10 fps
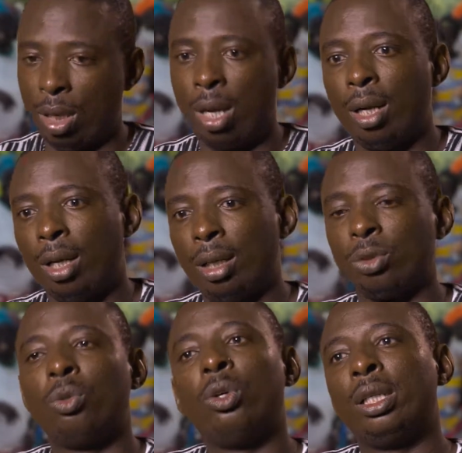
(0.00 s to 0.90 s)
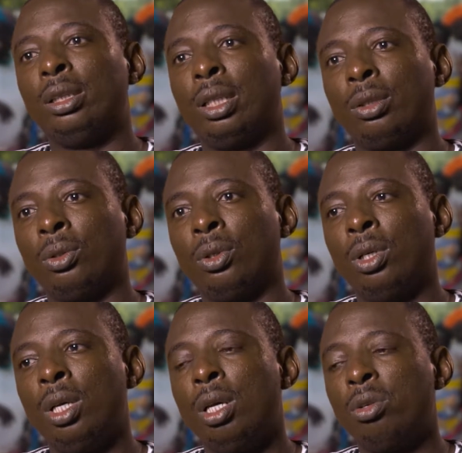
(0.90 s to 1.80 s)
So that's very important.
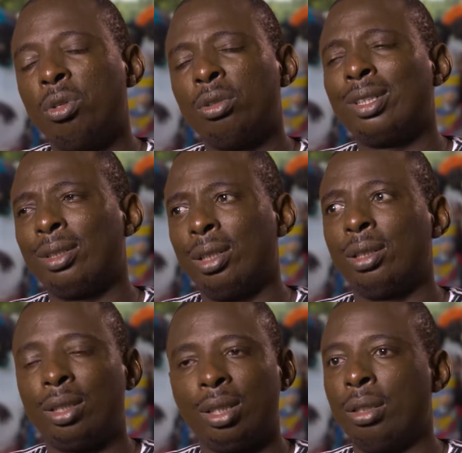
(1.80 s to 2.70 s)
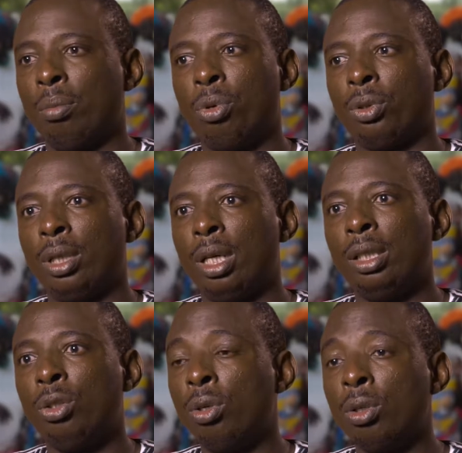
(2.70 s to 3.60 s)
It covers not only the cost
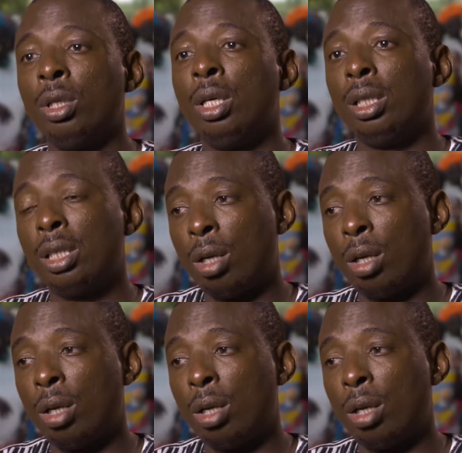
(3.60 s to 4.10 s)
of schooling,